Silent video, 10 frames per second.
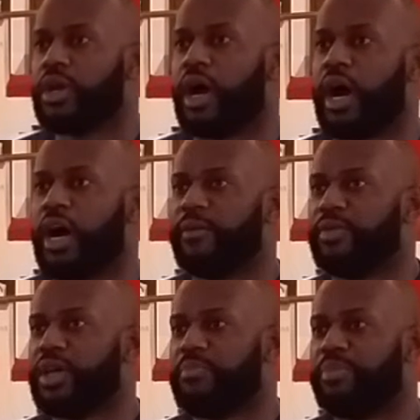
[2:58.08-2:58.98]

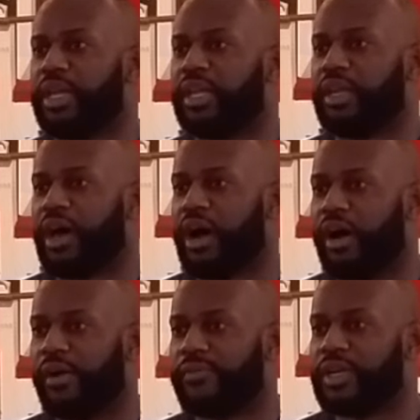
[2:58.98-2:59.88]
But
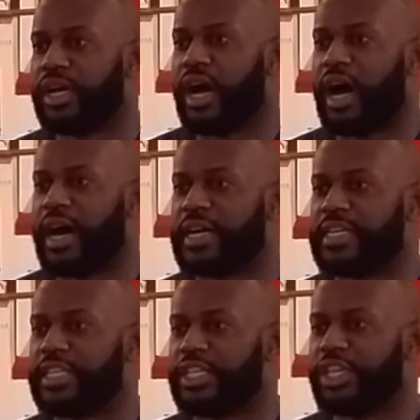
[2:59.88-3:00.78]
love,
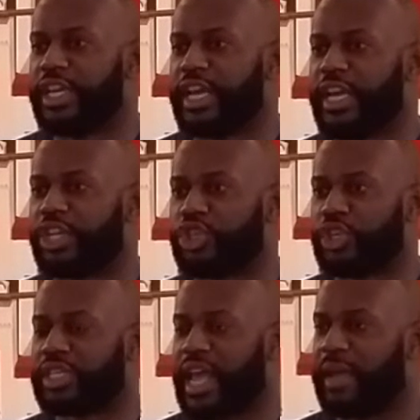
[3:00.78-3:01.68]
it
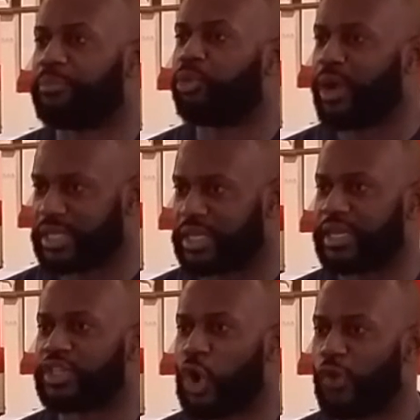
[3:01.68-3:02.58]
should take
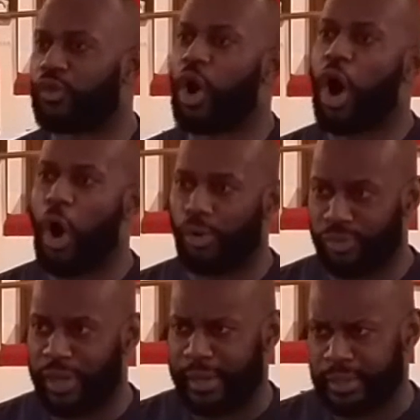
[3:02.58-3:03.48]
precedence over
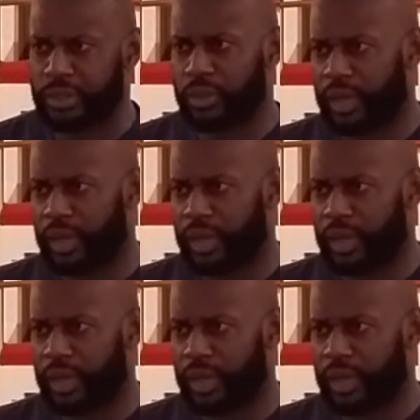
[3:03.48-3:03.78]
all things,